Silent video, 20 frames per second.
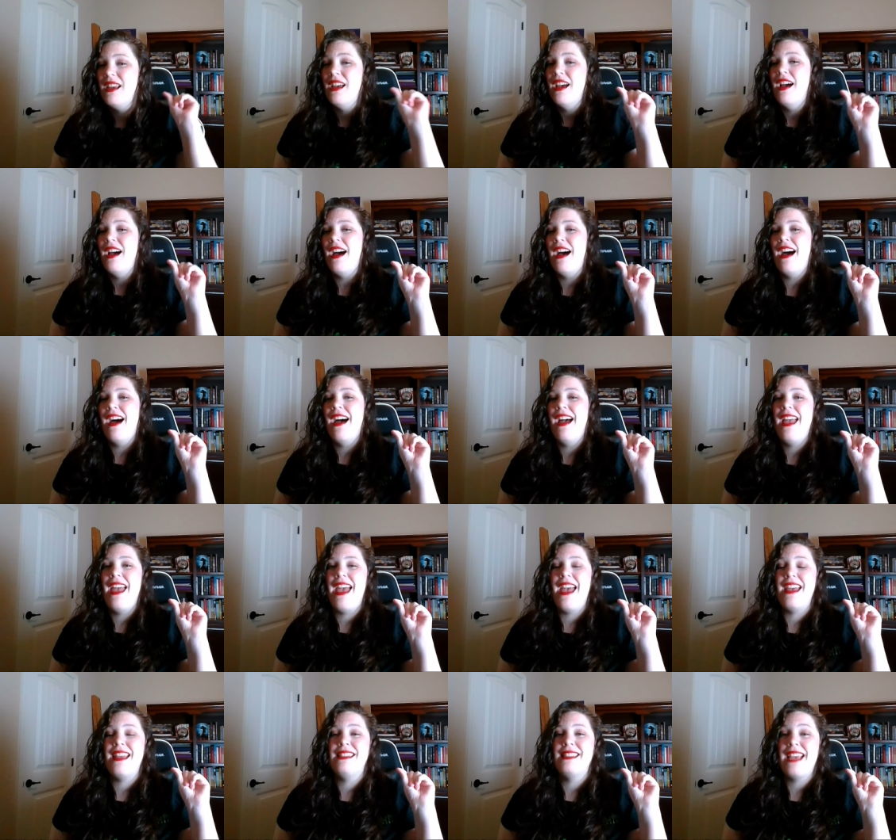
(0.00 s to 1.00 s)

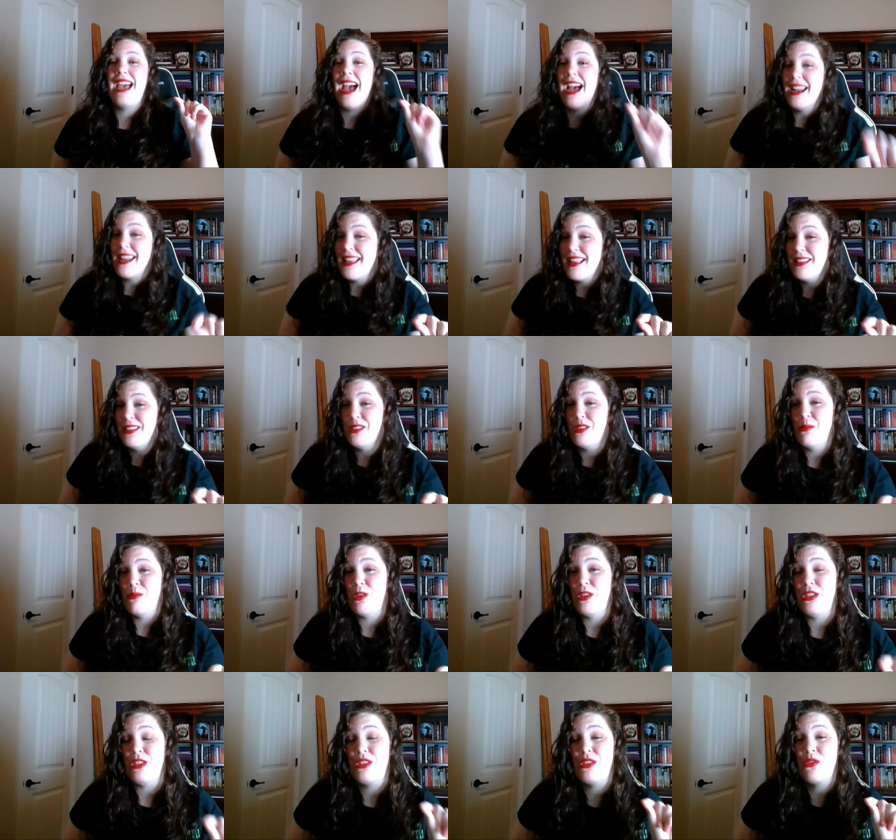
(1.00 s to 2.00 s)
and adding a little
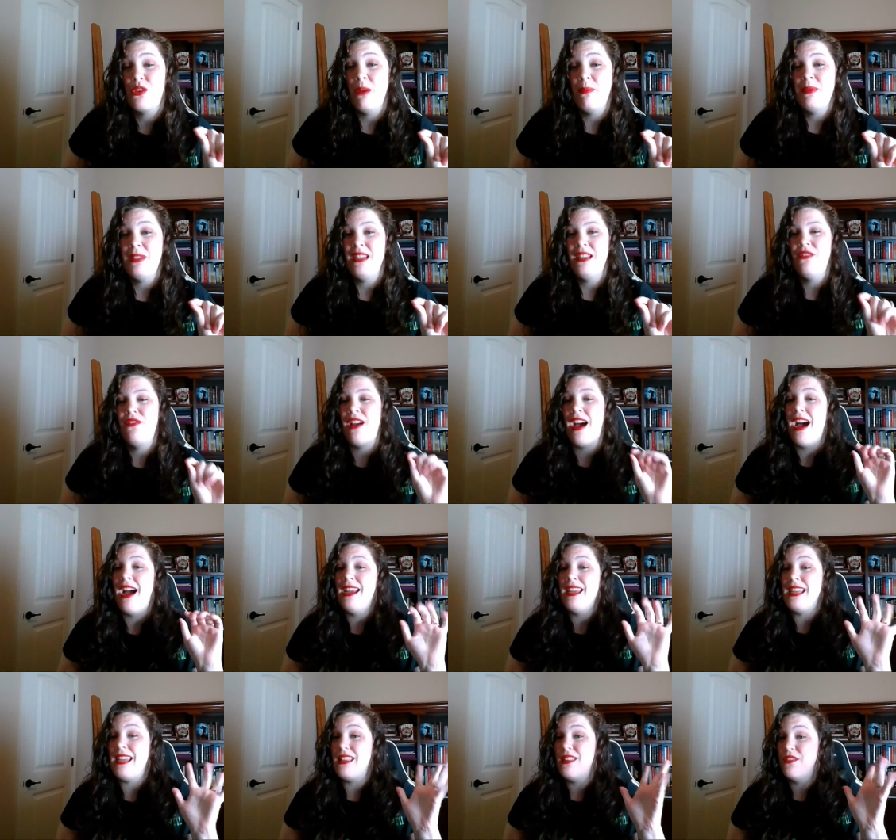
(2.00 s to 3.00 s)
more descriptive,
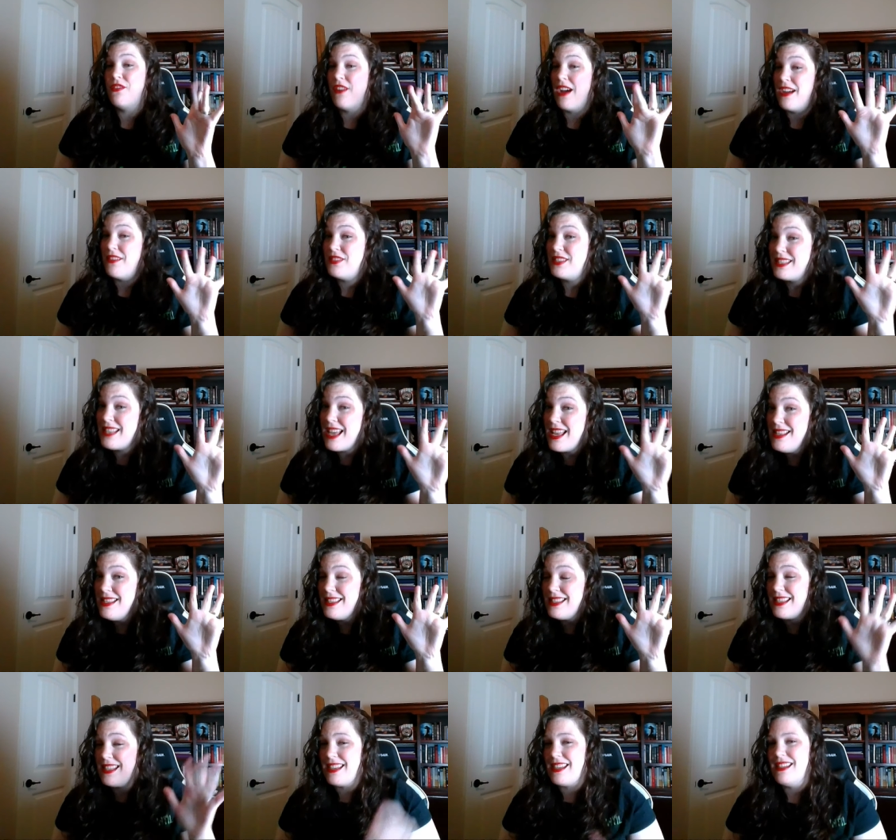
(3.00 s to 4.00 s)
i.e. the 5
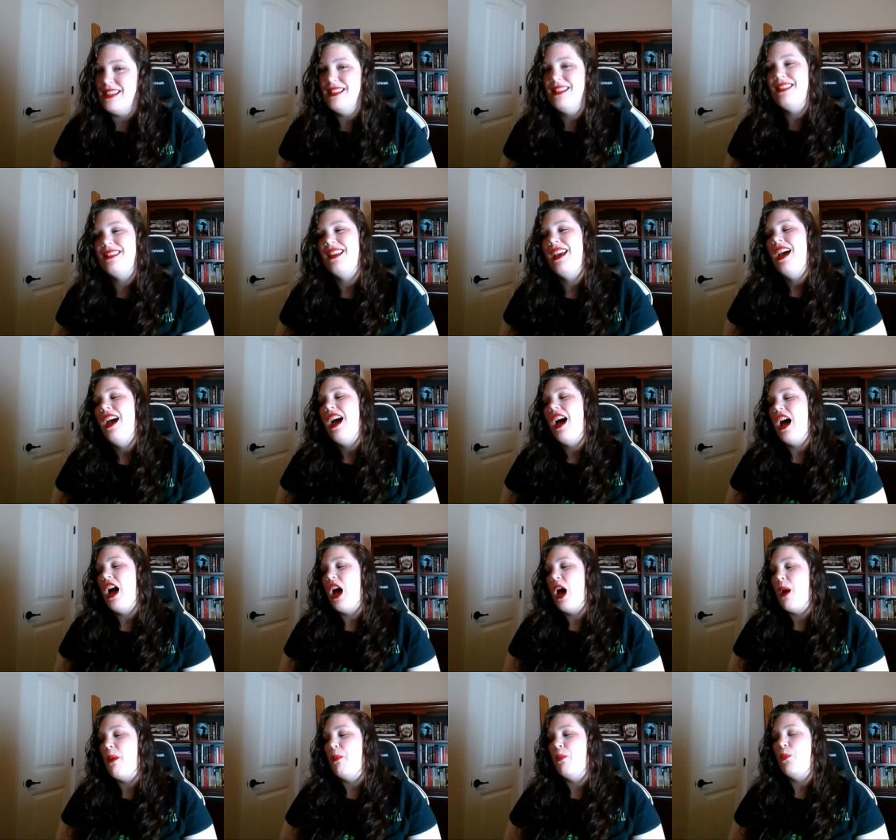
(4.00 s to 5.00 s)
senses,
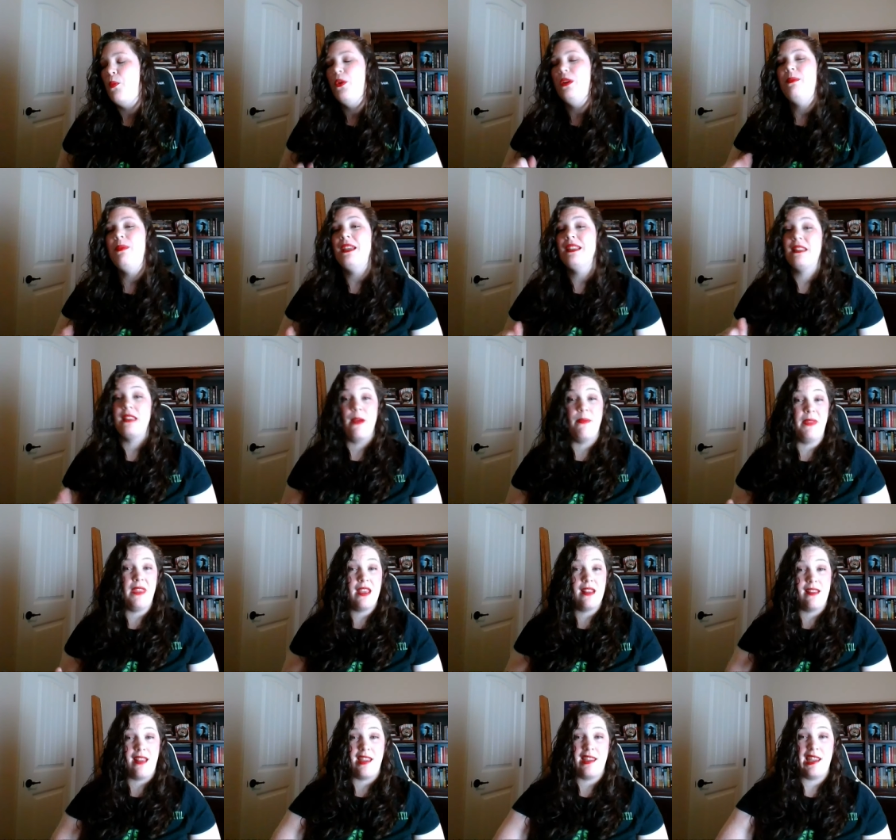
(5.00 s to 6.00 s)
would be
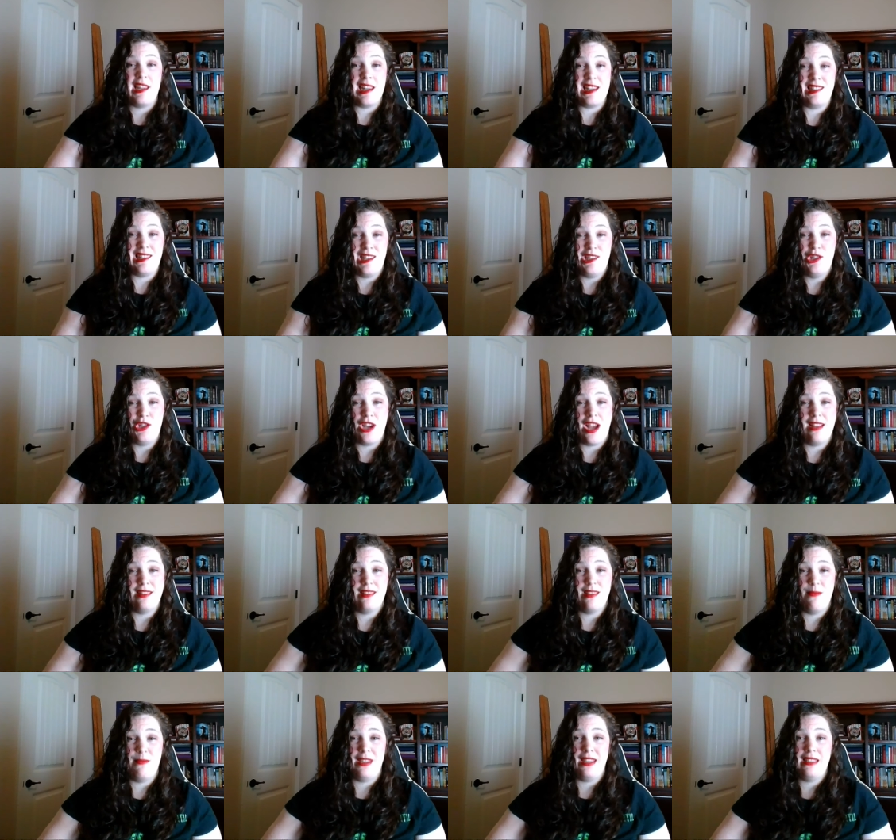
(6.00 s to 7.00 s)
something like, and I did jot
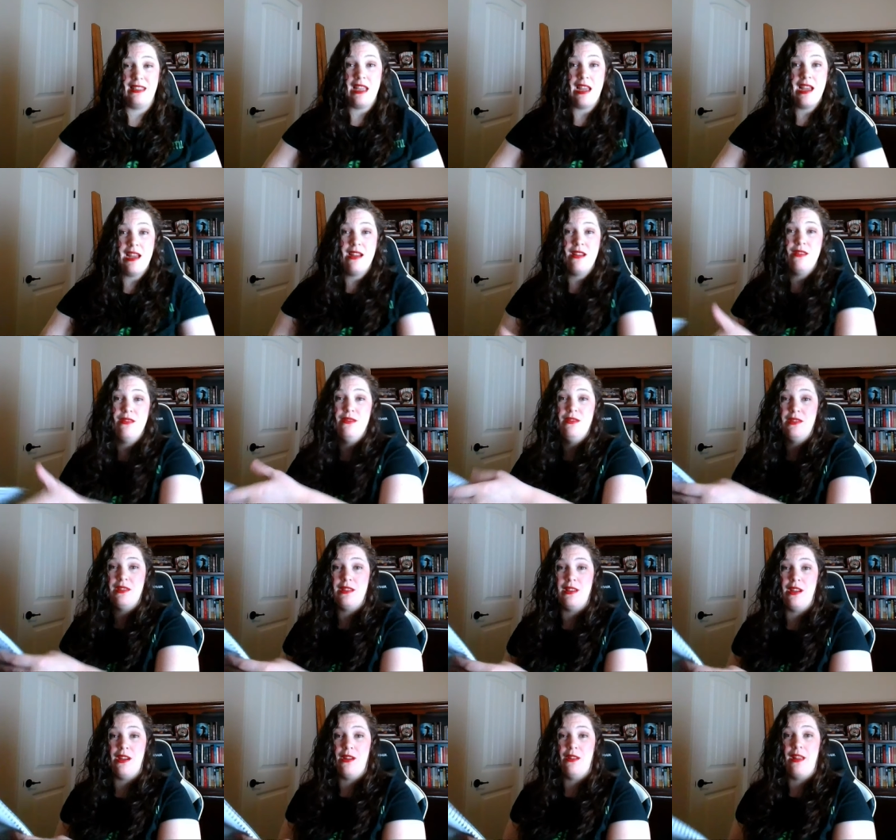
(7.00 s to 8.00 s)
something down,
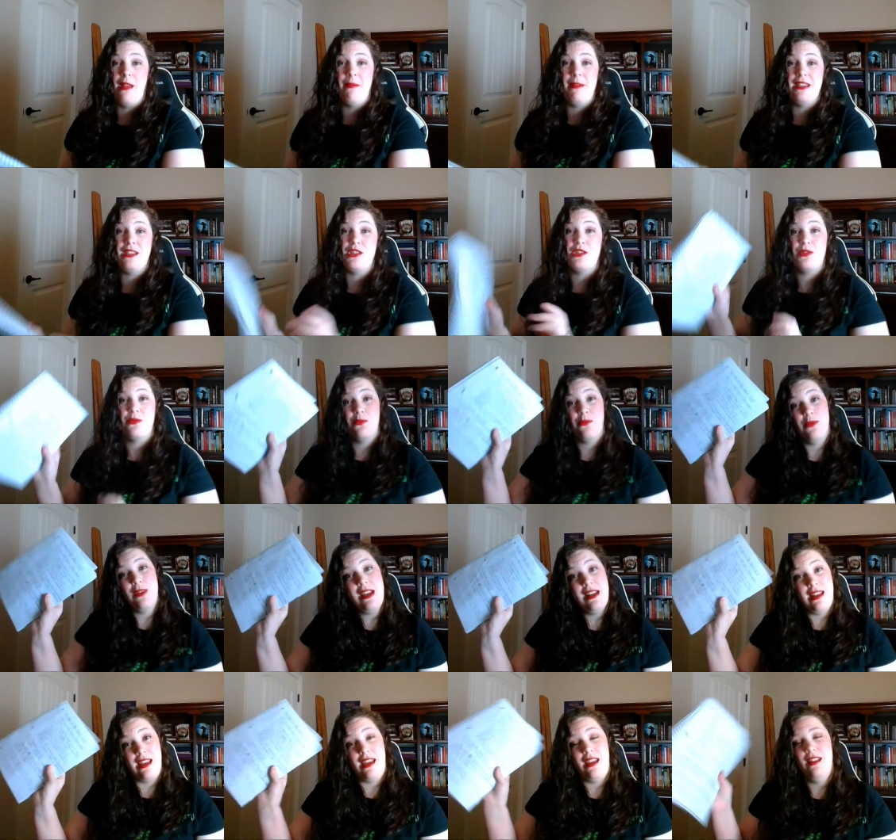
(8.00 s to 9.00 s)
so let me just
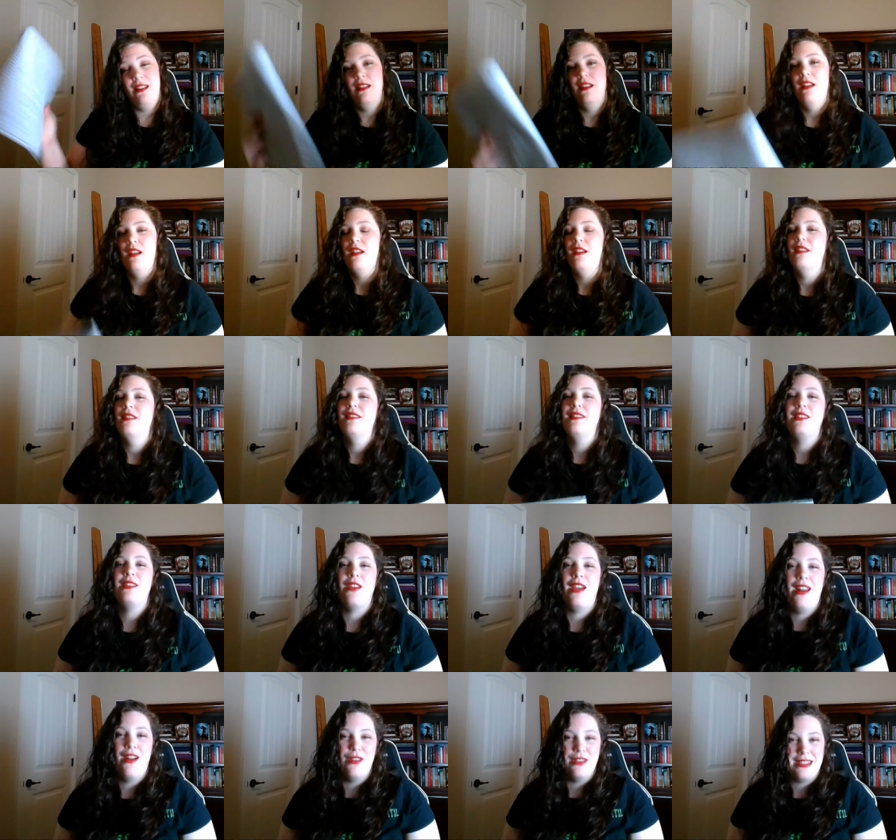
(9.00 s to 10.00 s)
read it so
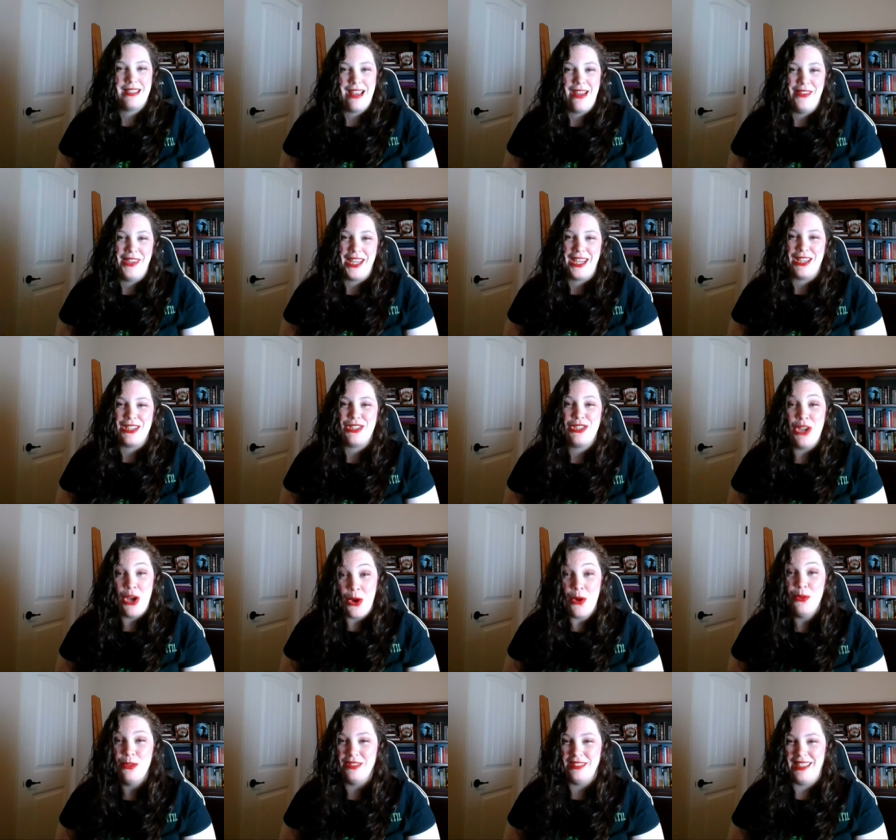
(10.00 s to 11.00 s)
I don't sound like a
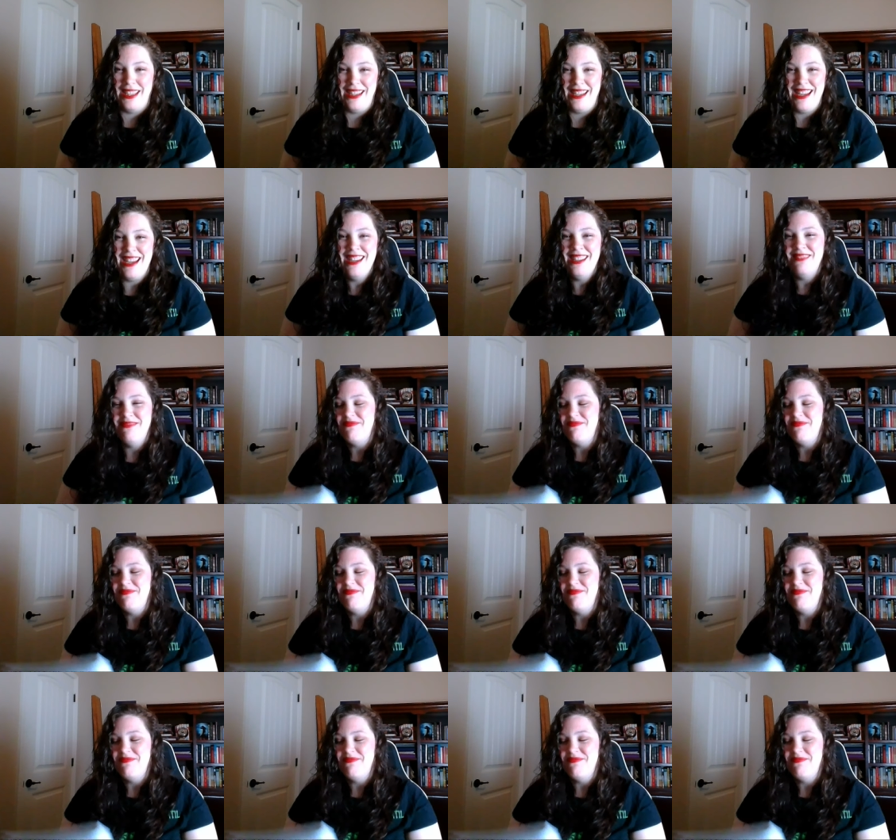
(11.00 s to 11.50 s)
total idiot.